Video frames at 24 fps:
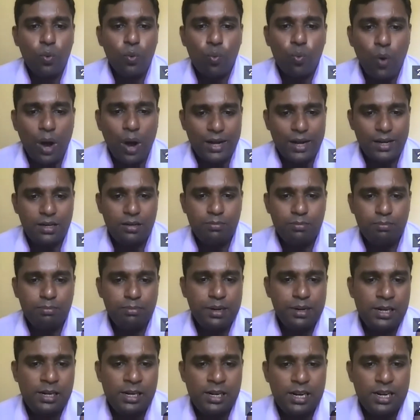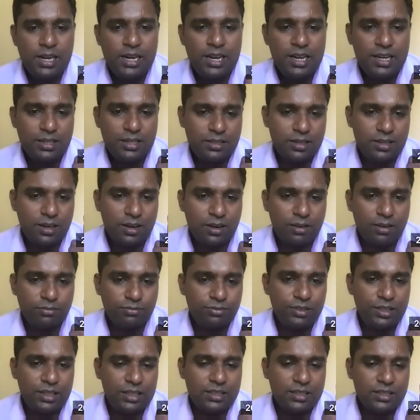1 milliliter
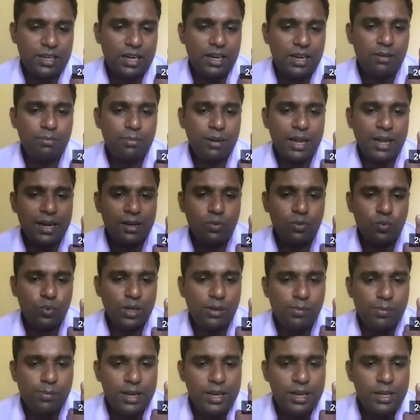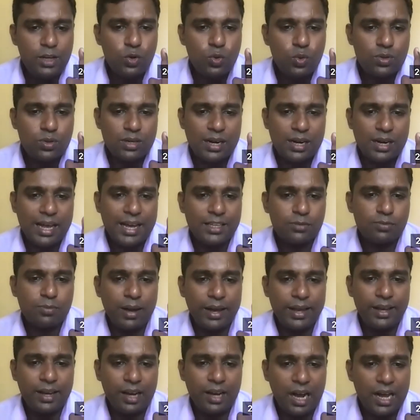of fetal blood will be neutralized
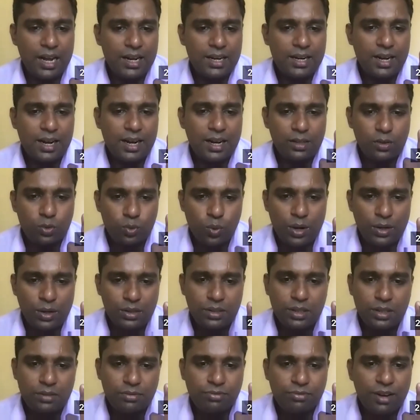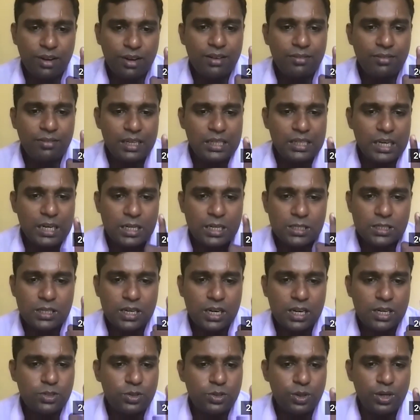by 125
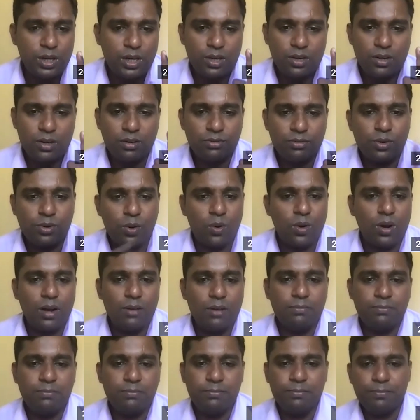international unit of proba.